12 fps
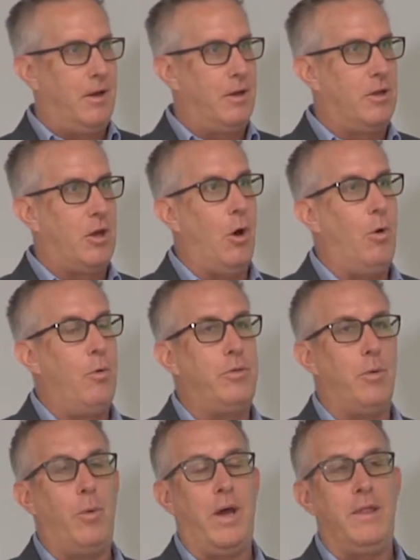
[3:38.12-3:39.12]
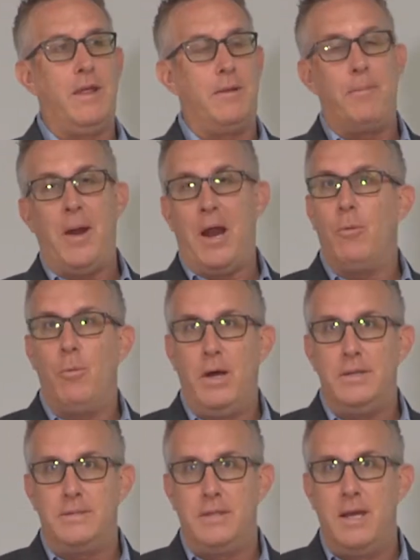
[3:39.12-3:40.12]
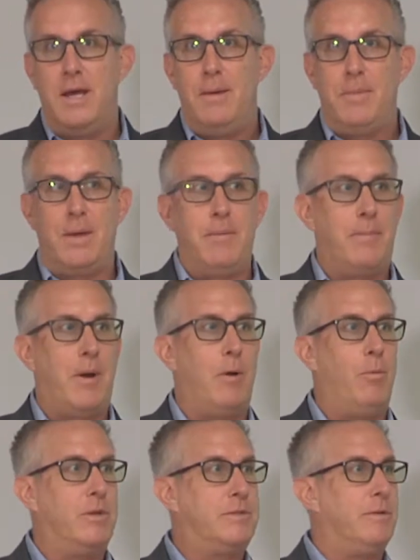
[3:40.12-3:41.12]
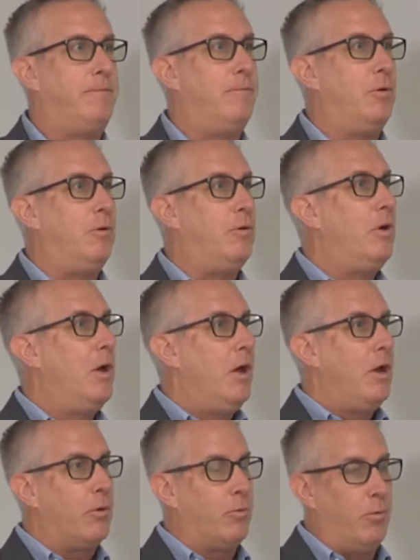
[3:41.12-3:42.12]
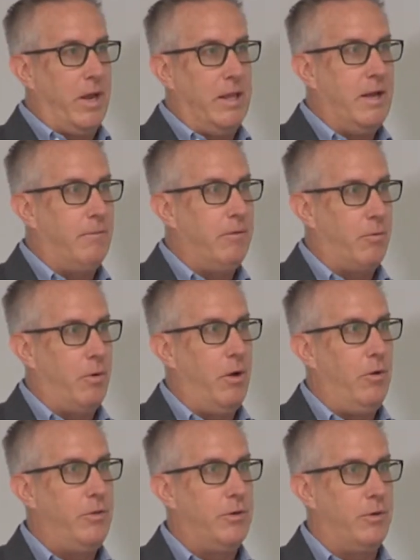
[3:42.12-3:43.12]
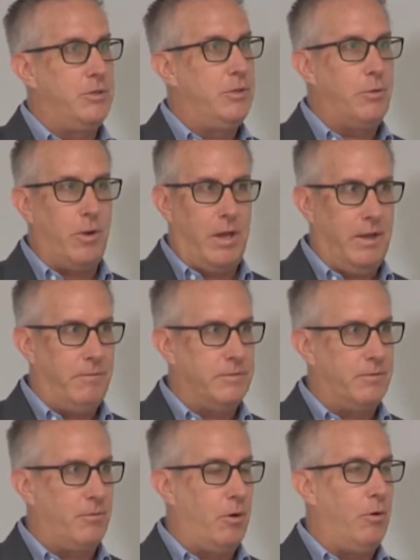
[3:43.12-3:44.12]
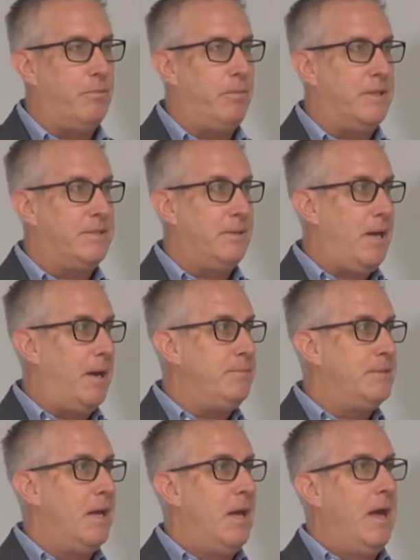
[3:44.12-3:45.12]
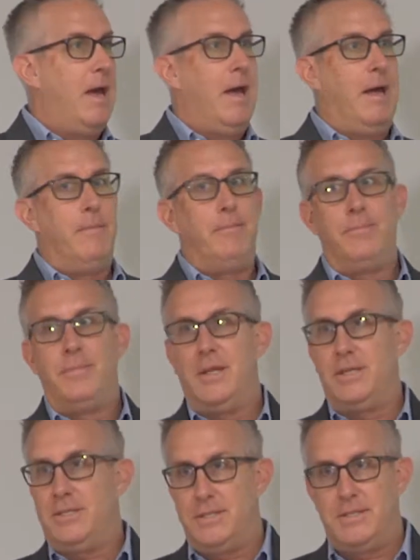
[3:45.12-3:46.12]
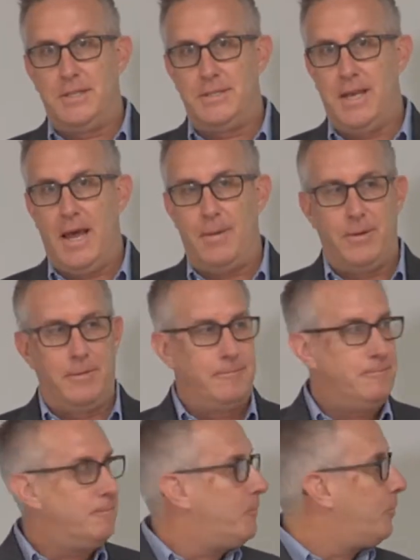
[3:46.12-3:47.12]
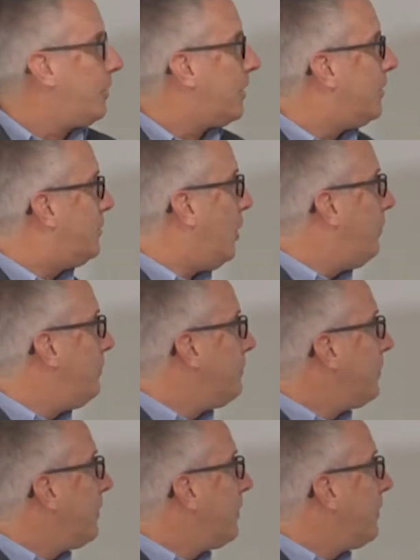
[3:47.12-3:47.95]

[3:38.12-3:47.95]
go the way that the parent wants. Maybe a parent wants a full grade level growth or 2 grade levels of growth, but sometimes that just doesn't happen. So